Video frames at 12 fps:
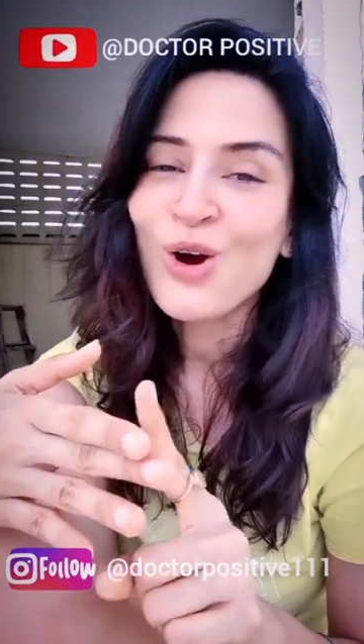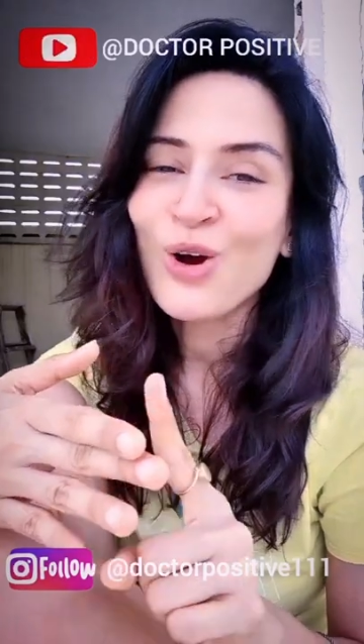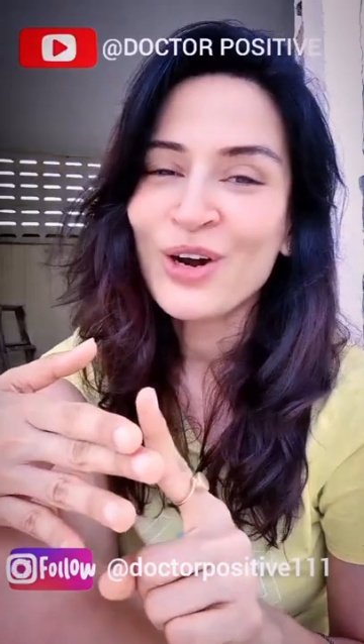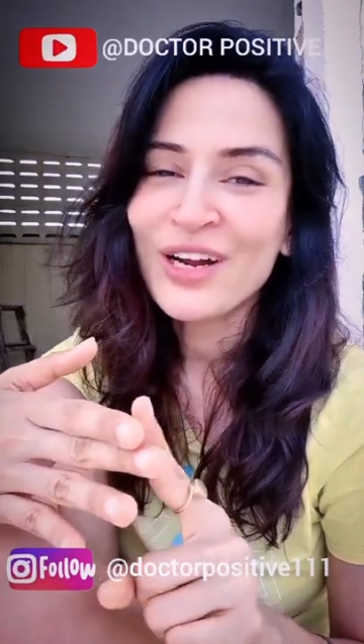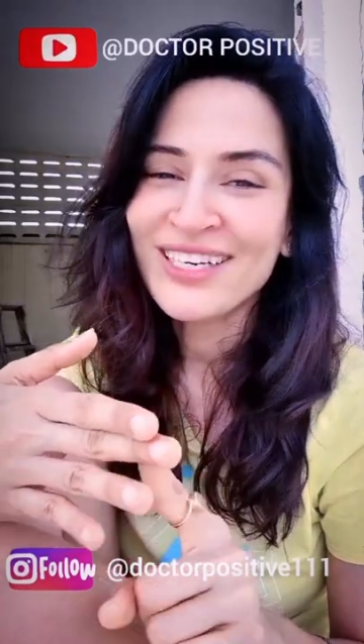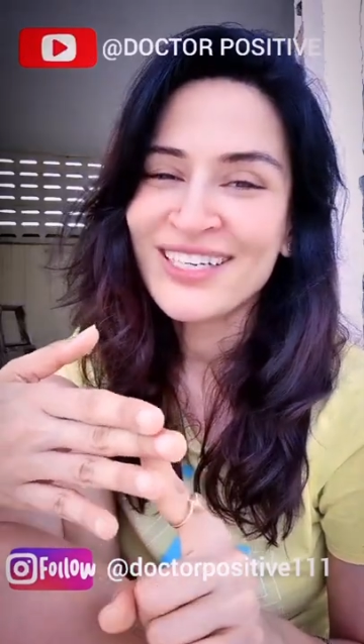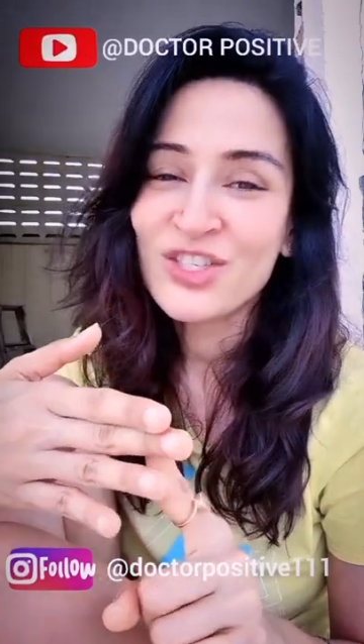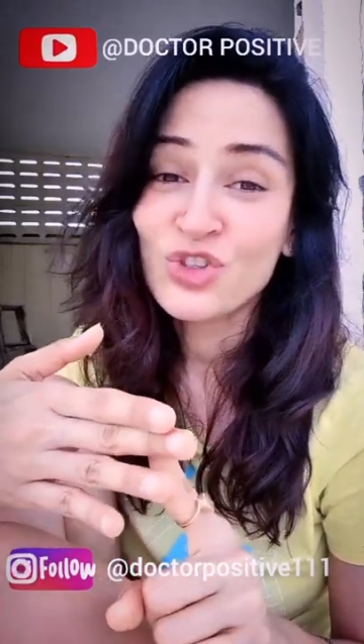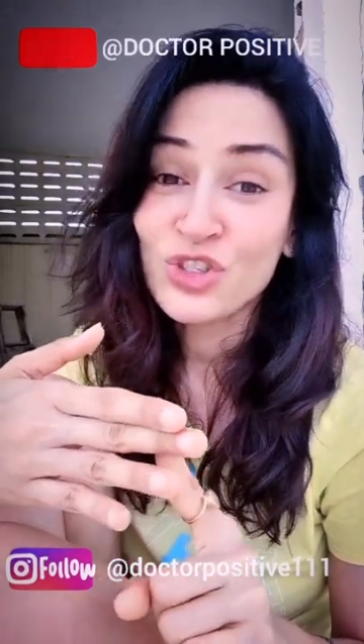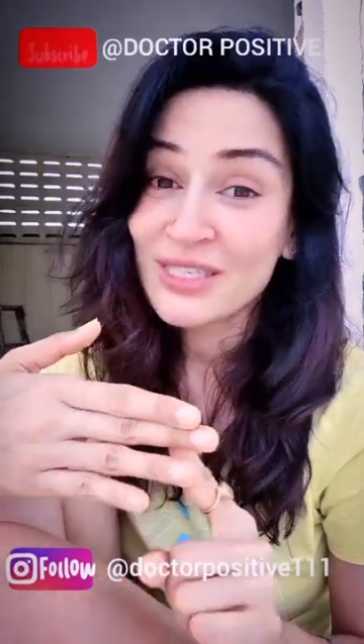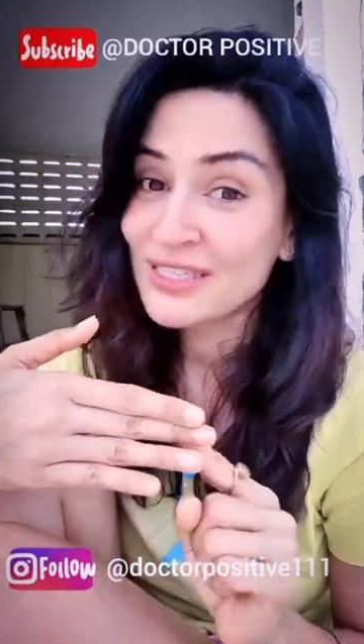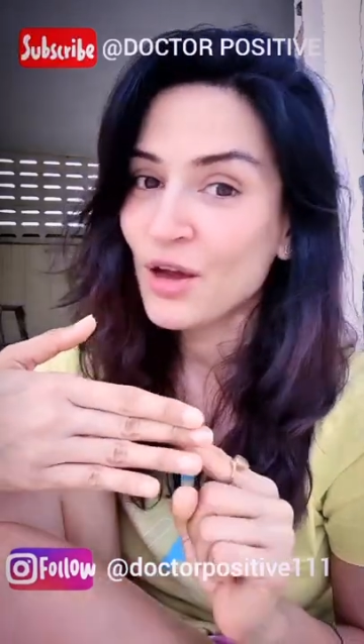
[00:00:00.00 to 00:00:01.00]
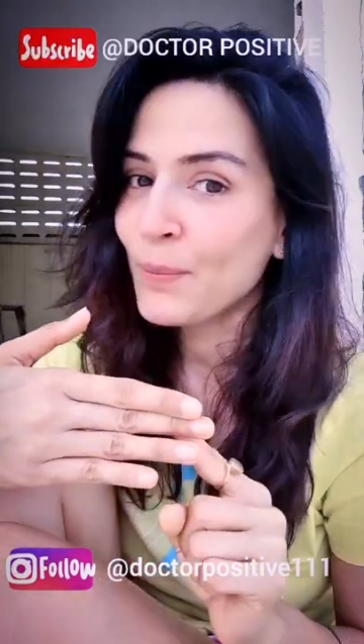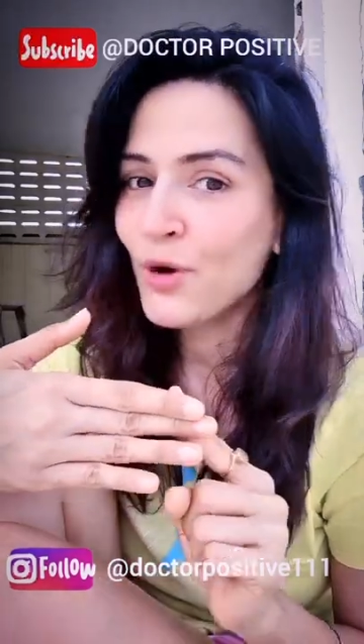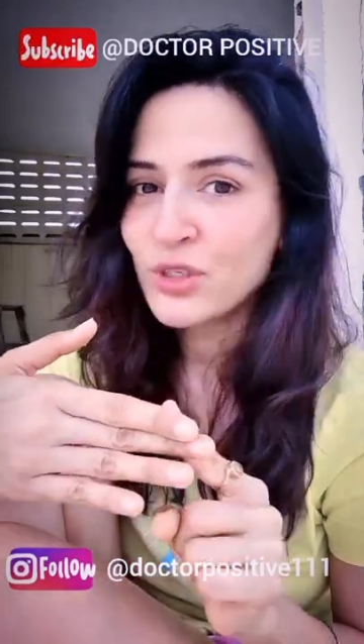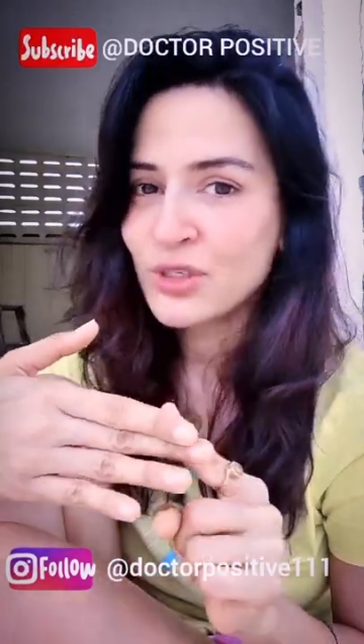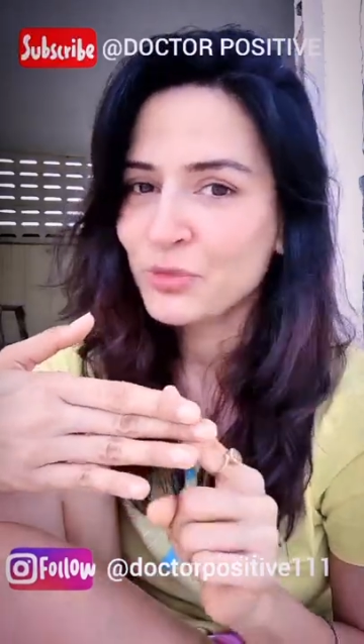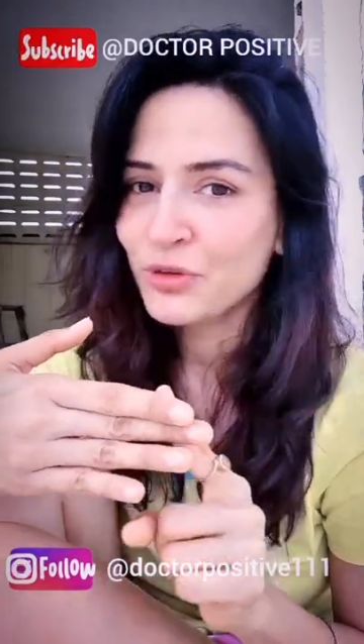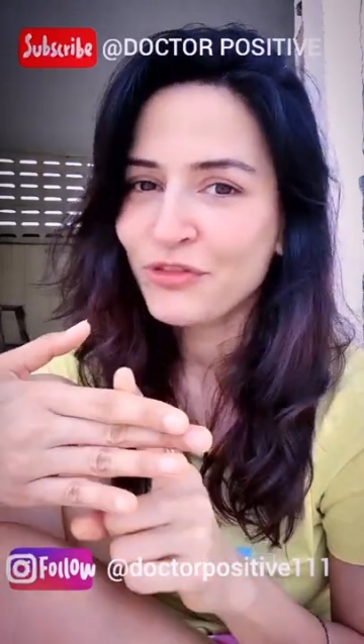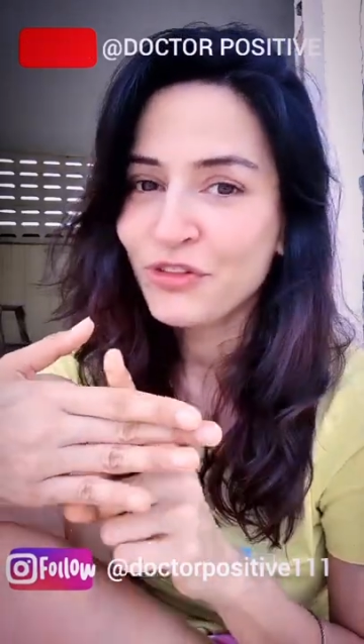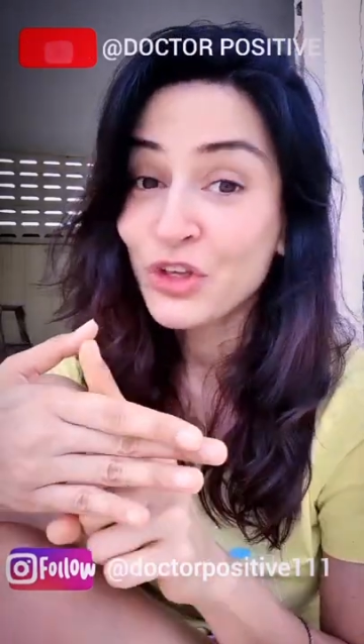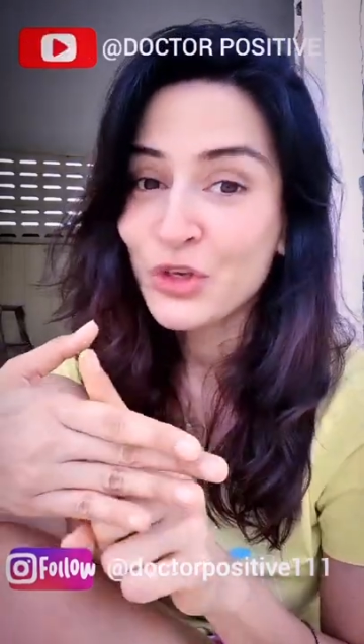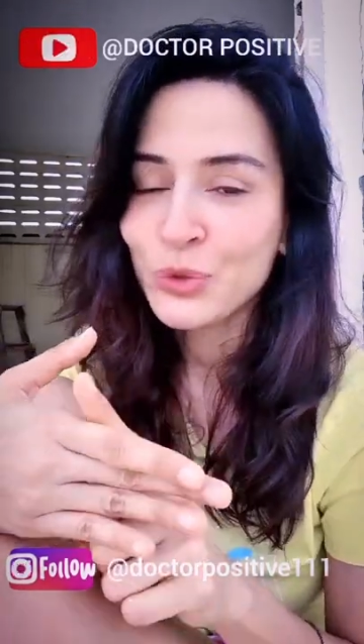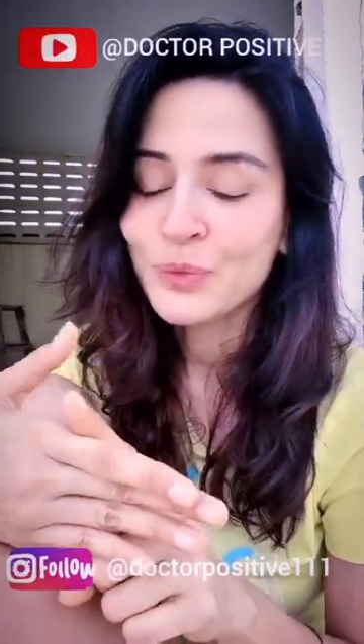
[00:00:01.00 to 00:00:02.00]
or it is just not possible
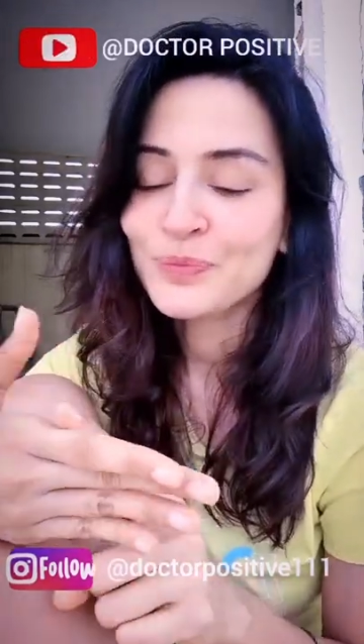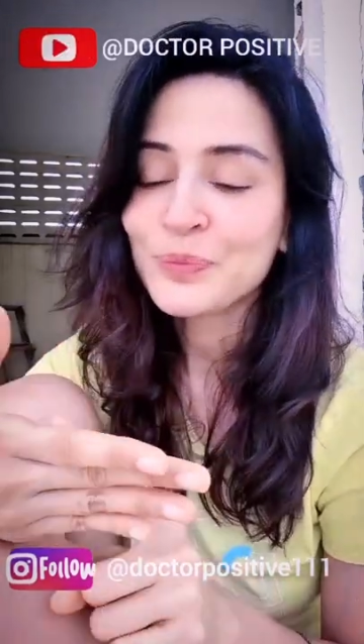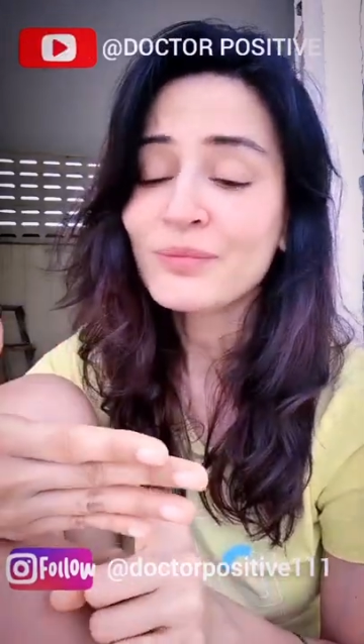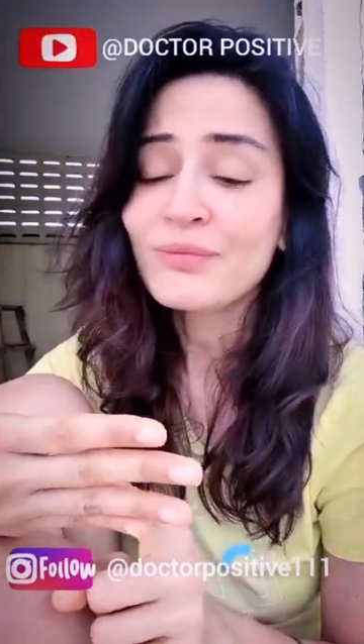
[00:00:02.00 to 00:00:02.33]
for you.